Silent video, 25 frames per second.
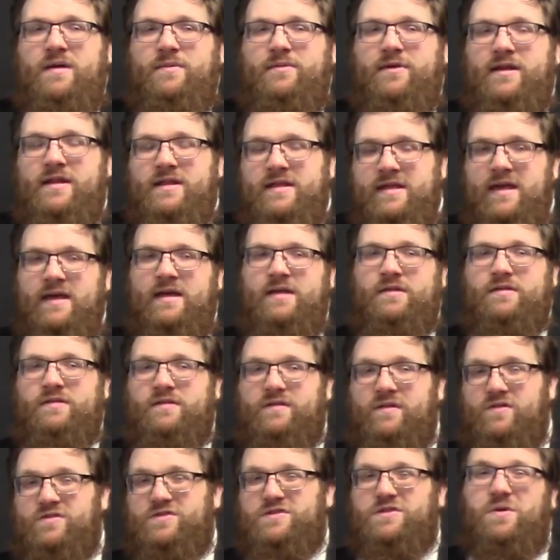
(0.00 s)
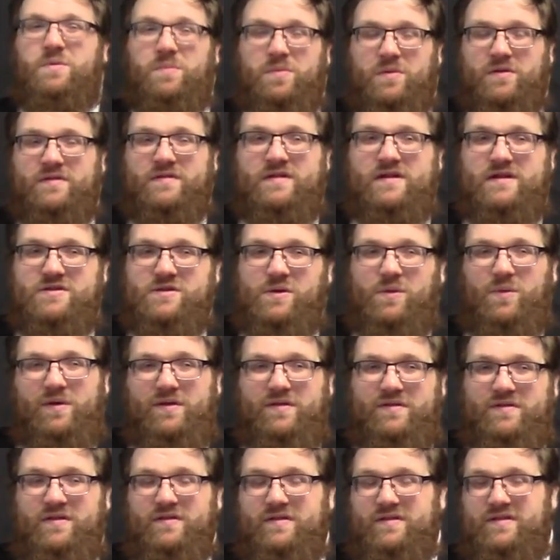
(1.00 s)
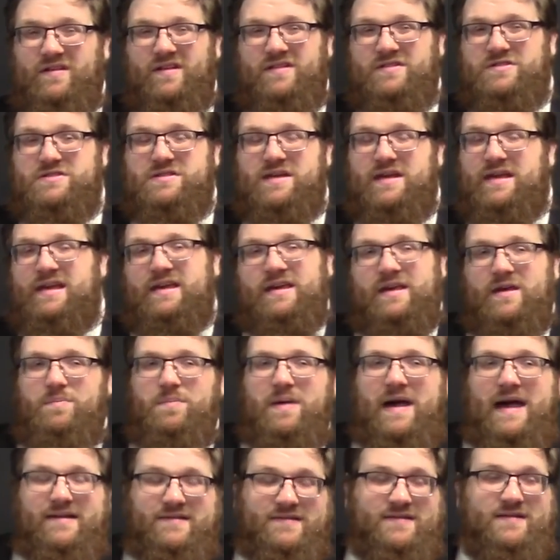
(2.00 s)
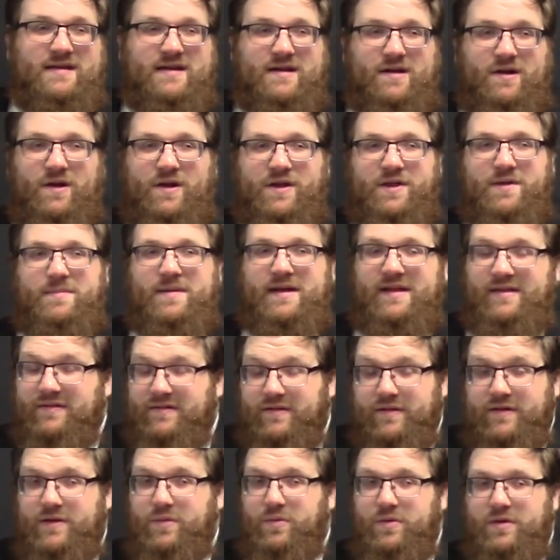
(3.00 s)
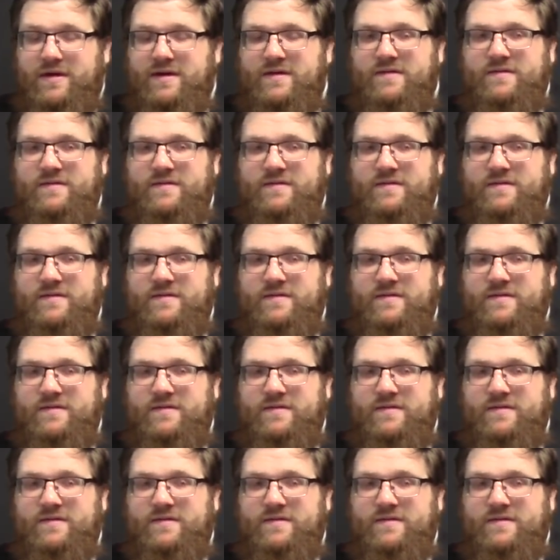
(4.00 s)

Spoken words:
But in the end, the surgical procedure was just such to incapacitate all the men, so they were